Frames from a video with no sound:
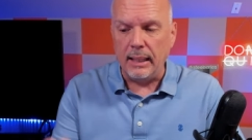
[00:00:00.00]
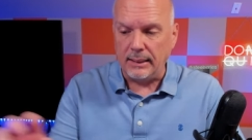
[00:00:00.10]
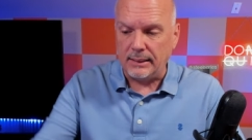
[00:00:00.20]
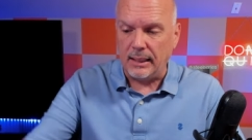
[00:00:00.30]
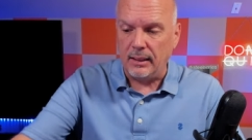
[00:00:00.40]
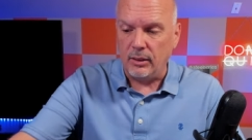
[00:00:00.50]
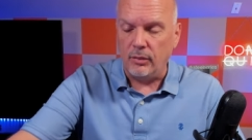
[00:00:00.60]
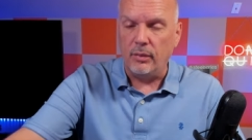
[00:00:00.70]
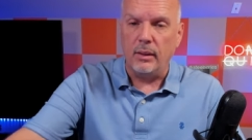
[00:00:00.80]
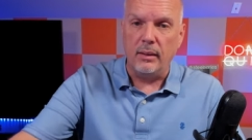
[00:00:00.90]
instead
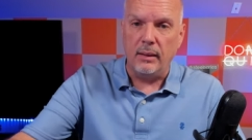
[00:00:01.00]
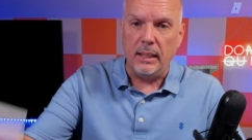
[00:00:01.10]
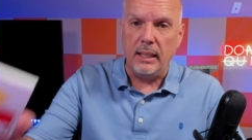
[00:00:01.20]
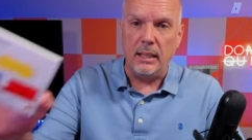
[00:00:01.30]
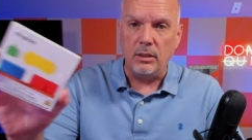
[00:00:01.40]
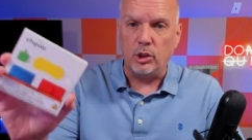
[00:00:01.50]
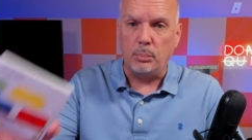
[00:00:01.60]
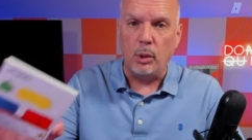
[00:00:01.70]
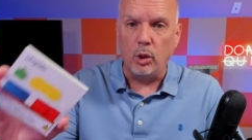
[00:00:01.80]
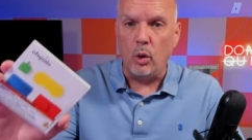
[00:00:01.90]
of the
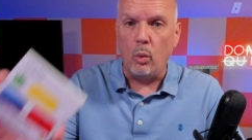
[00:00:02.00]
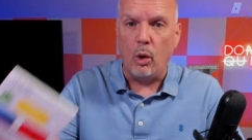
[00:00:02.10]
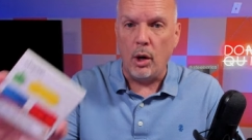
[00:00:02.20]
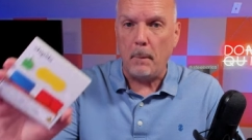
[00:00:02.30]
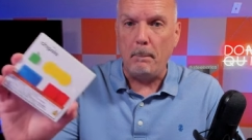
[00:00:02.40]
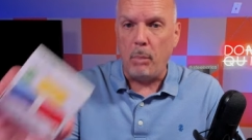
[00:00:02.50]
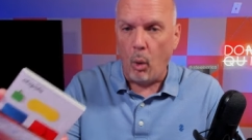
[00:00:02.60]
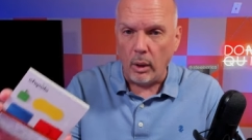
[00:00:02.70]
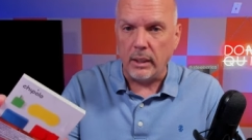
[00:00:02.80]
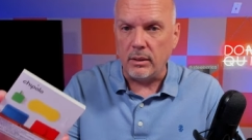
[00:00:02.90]
Chipolo 1
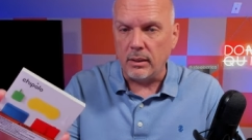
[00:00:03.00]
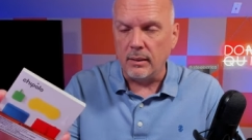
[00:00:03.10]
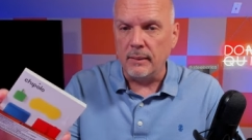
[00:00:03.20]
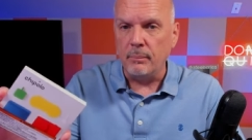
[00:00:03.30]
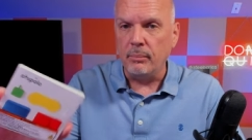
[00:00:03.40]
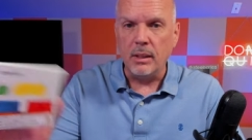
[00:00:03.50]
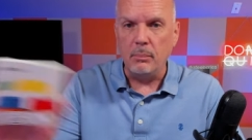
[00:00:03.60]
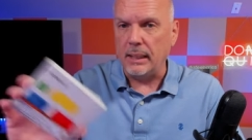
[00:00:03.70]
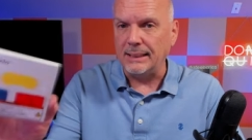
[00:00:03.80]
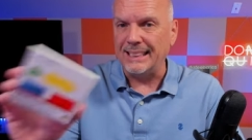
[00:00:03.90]
Point
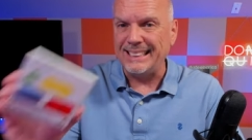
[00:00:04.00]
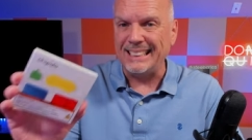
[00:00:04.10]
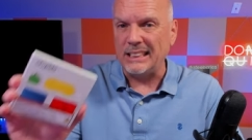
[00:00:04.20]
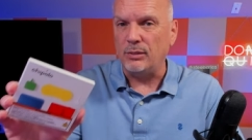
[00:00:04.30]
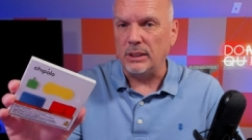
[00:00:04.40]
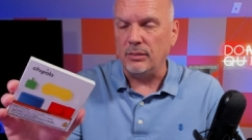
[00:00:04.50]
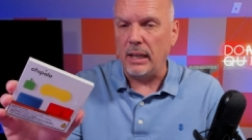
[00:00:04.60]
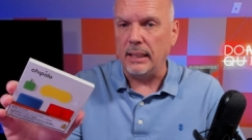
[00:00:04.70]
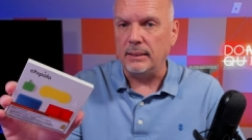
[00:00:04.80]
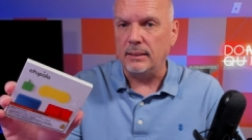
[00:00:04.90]
because this is a different
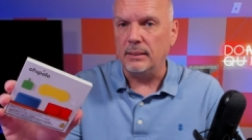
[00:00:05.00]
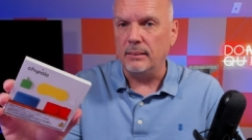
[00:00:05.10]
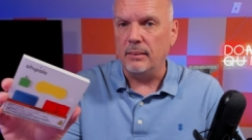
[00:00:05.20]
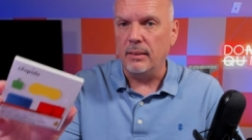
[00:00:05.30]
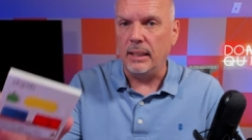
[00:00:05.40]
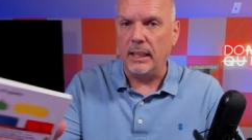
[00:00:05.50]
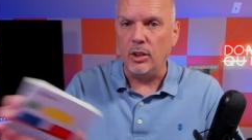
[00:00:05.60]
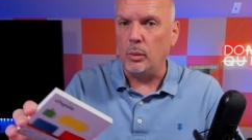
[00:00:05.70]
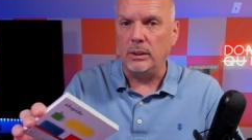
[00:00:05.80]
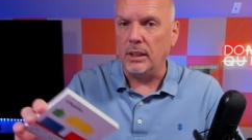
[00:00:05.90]
device. The
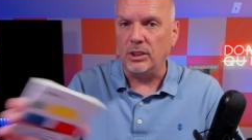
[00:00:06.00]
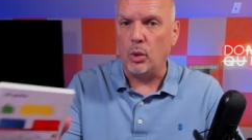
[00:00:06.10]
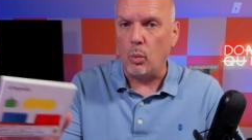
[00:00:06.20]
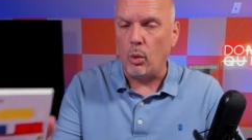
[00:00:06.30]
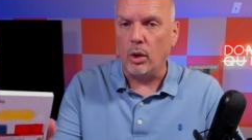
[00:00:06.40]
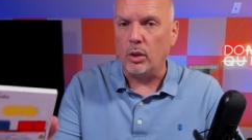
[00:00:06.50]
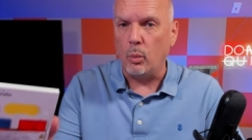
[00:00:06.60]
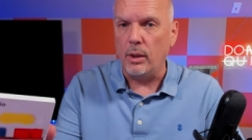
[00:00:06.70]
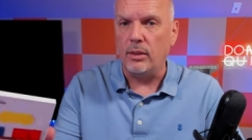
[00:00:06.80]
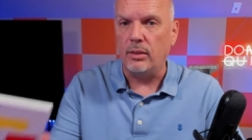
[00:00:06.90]
other one doesn't work
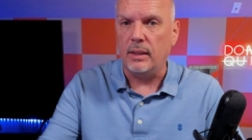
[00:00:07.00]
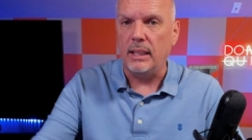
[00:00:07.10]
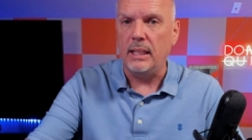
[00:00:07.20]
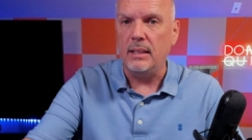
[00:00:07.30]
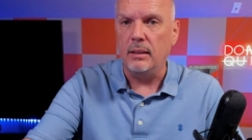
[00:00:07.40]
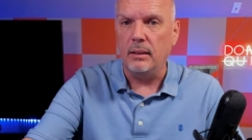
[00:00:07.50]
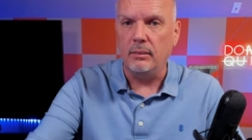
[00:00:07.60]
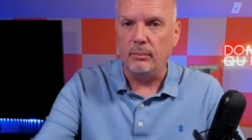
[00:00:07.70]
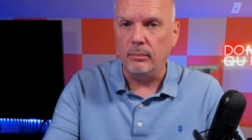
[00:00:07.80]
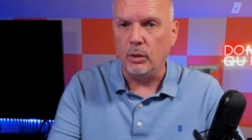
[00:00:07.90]
with the
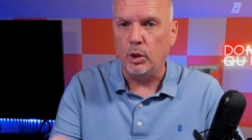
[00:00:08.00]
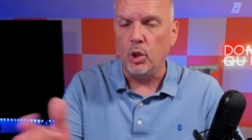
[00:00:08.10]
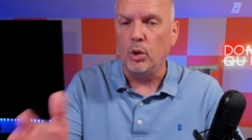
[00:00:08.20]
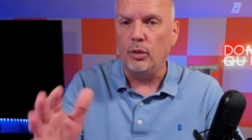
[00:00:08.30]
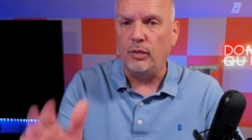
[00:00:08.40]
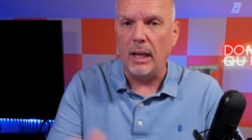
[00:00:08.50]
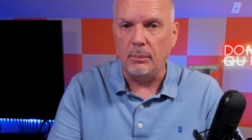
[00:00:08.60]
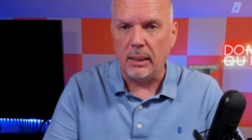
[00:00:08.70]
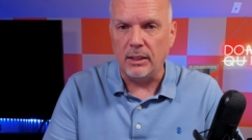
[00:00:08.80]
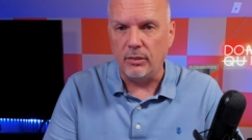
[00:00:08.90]
Google
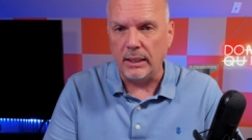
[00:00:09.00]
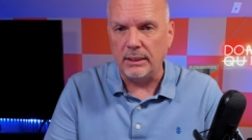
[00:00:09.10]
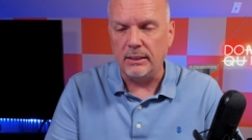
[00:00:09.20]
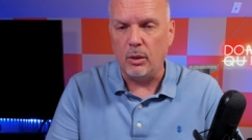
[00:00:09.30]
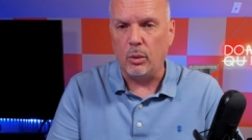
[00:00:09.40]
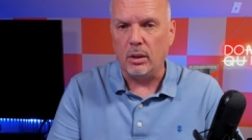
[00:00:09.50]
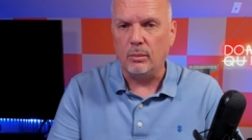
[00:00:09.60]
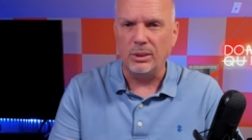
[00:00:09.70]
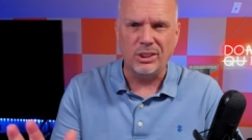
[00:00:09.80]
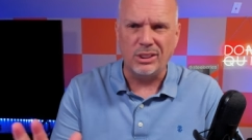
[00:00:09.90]
Find My Device network,
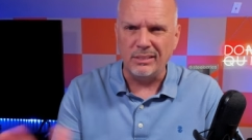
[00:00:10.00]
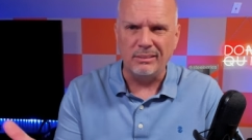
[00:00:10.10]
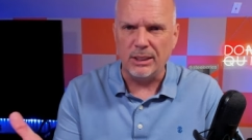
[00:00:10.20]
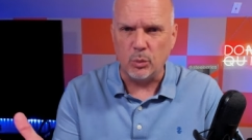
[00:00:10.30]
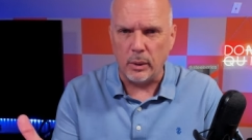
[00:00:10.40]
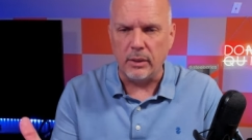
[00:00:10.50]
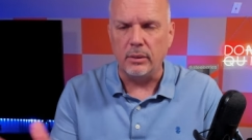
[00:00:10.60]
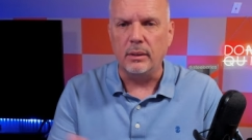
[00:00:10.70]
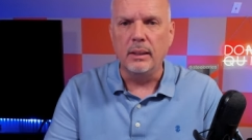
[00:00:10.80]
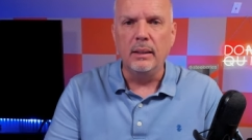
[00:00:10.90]
which is
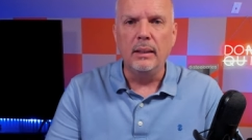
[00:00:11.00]
weird.